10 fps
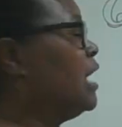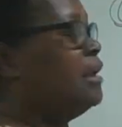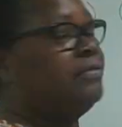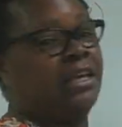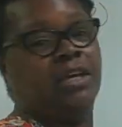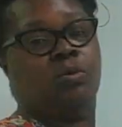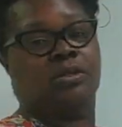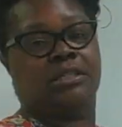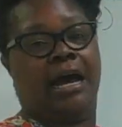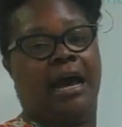side of the
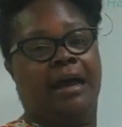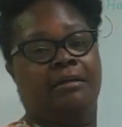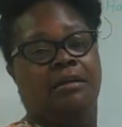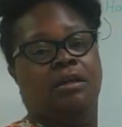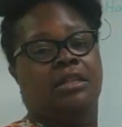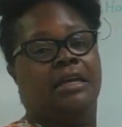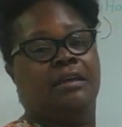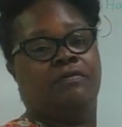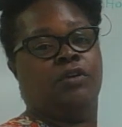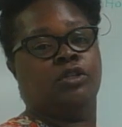equal side,
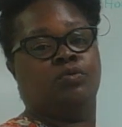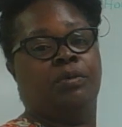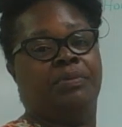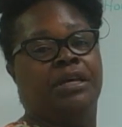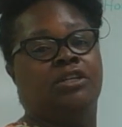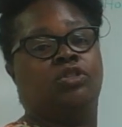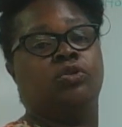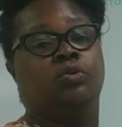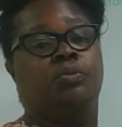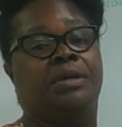the inverse would be
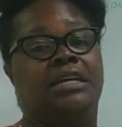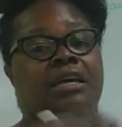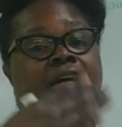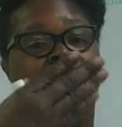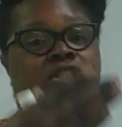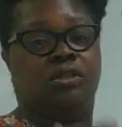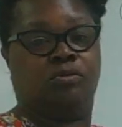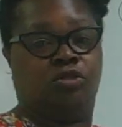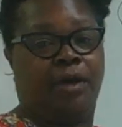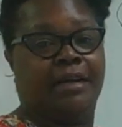to be
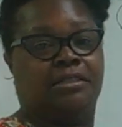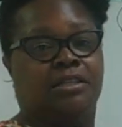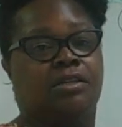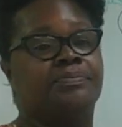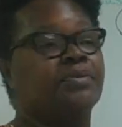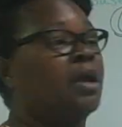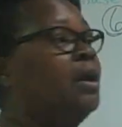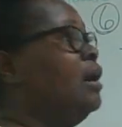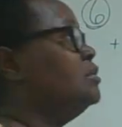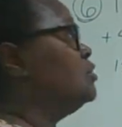subtracted.
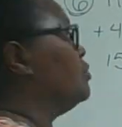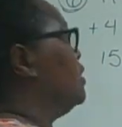So